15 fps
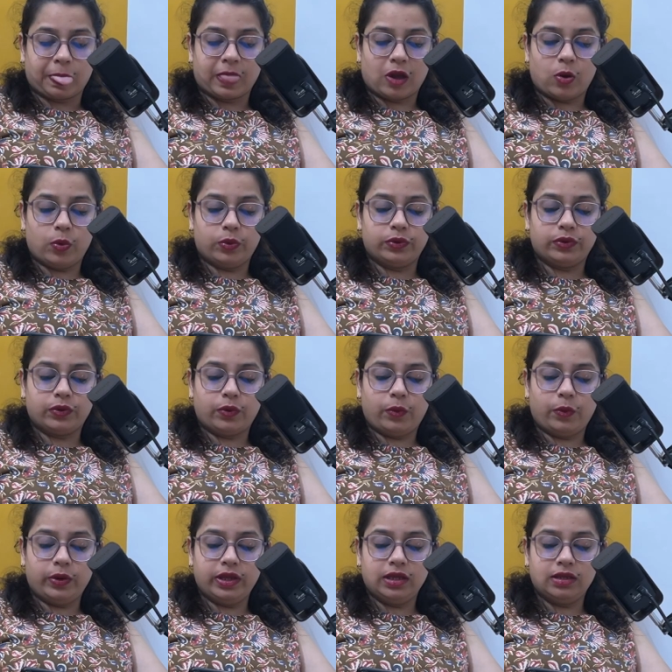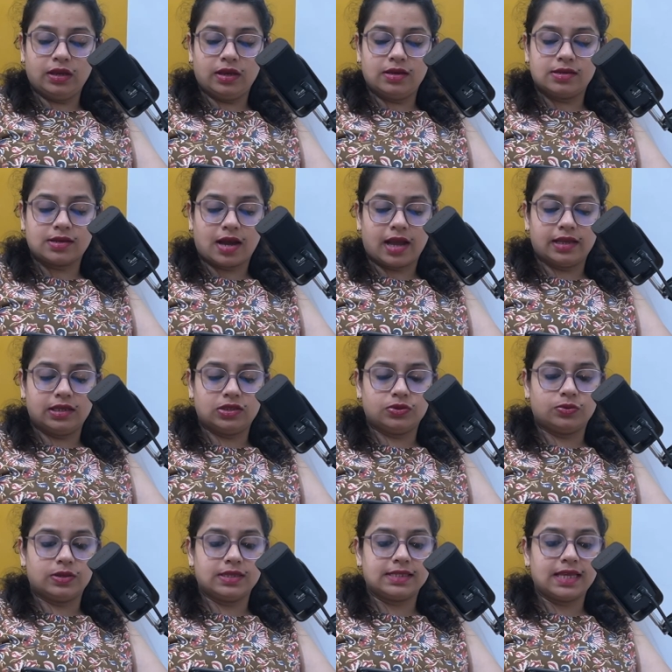owing entirely
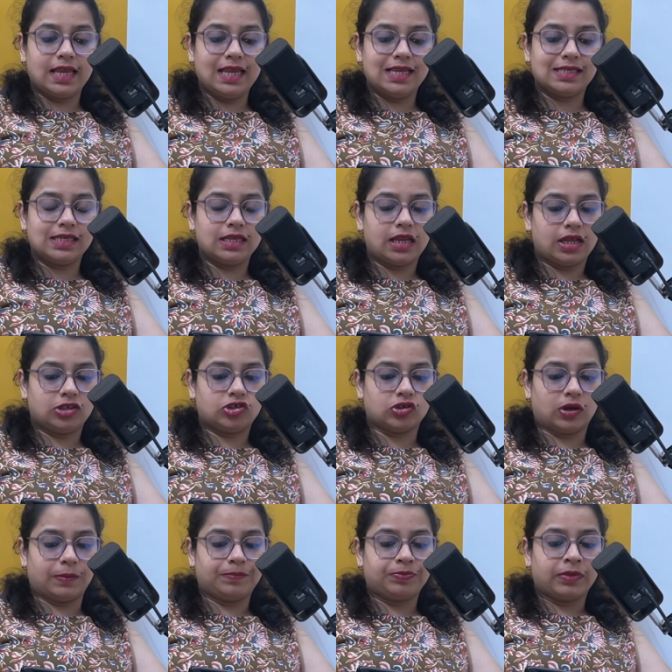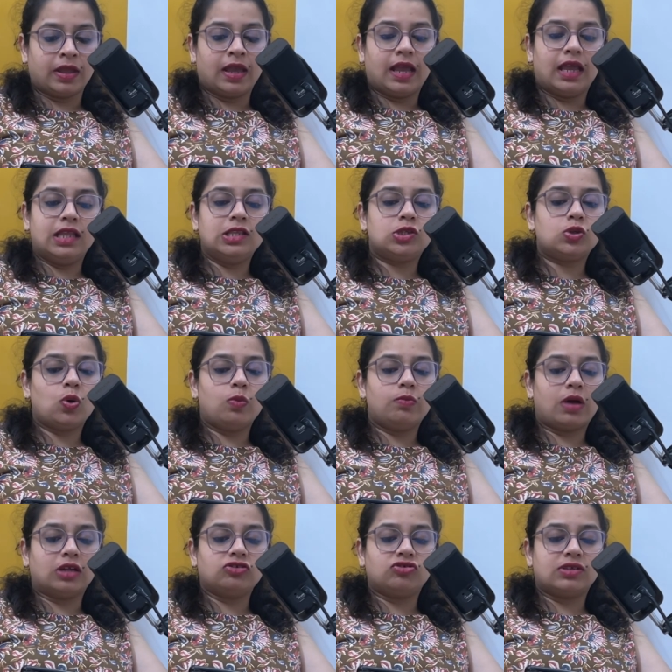to his easy nature,
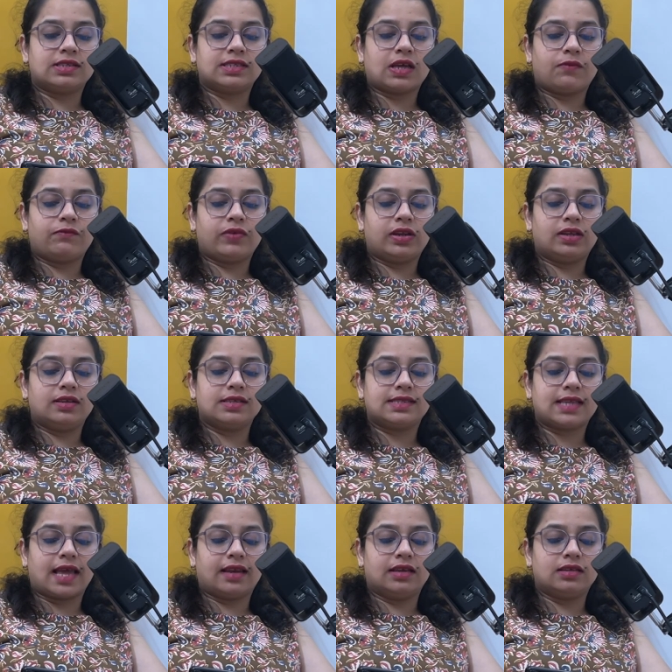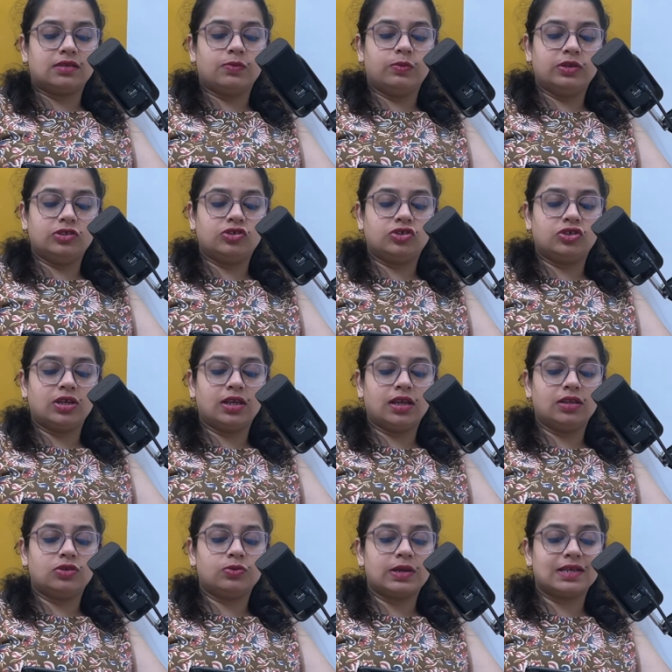insomuch that someone in the Senate, wishing
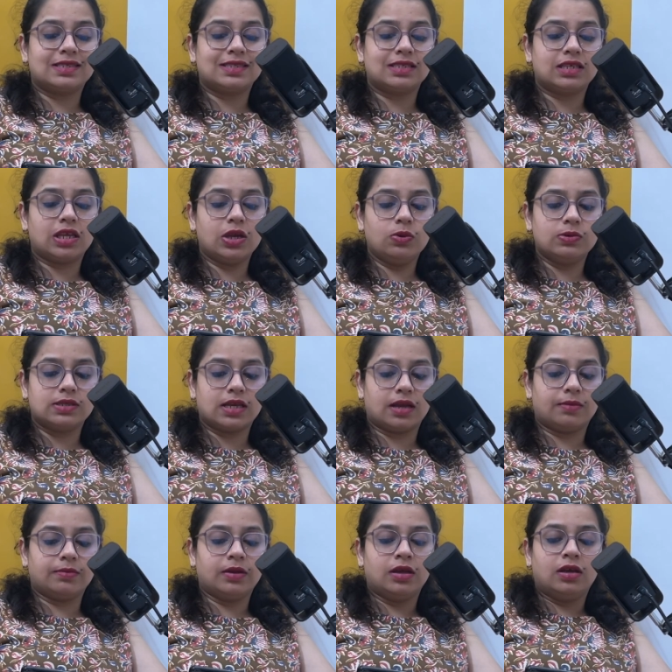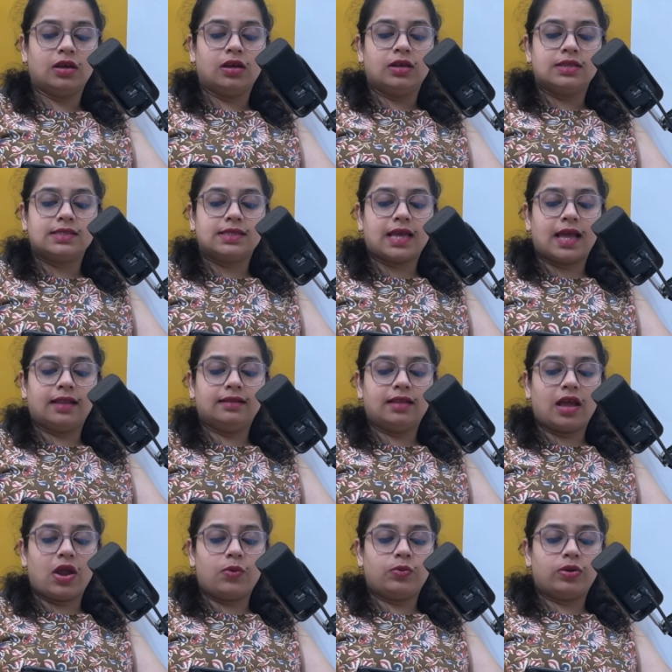to excuse him, said
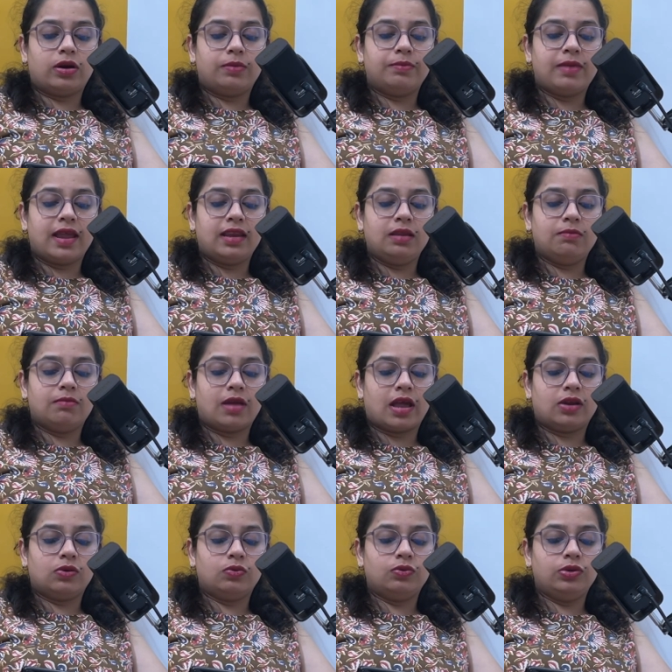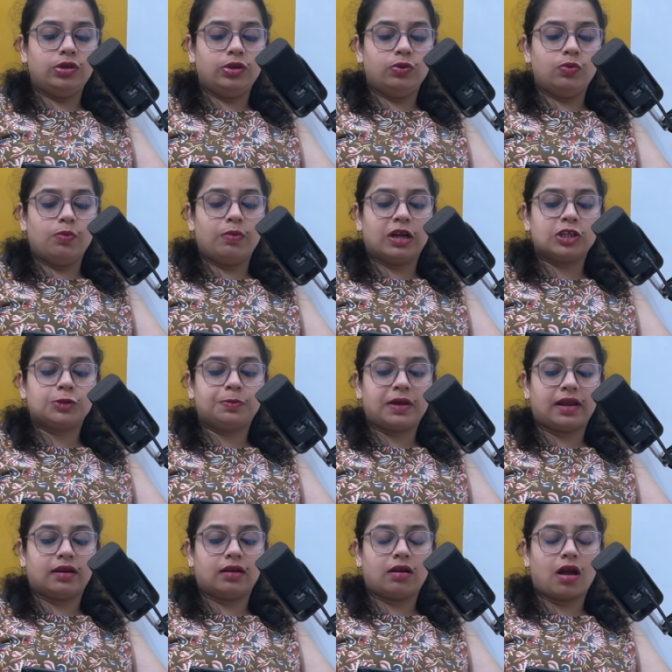there were many men who knew much
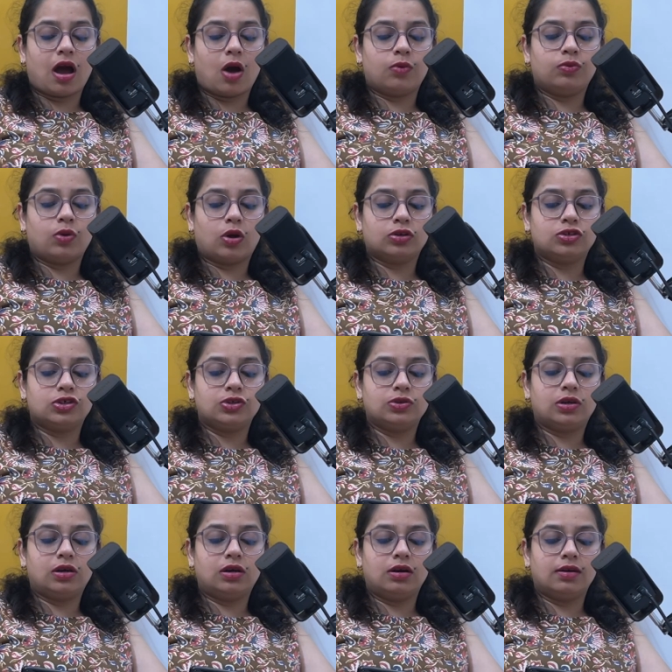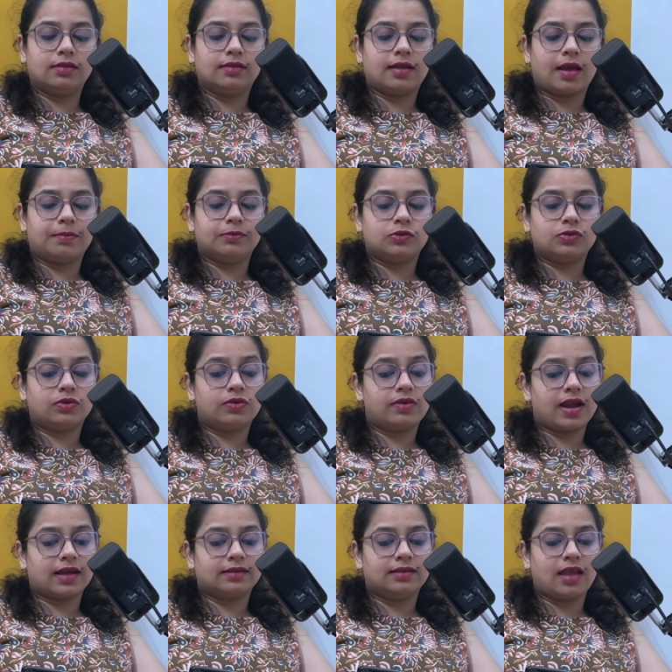better how not to err them to
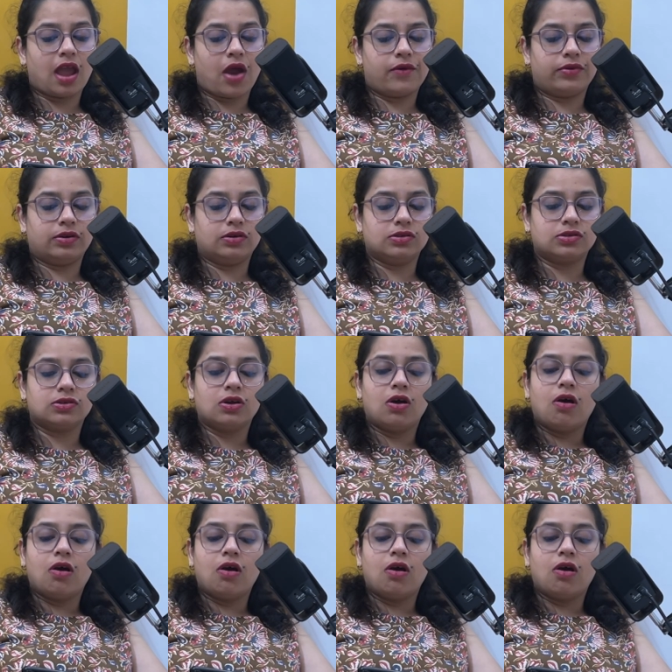correct the errors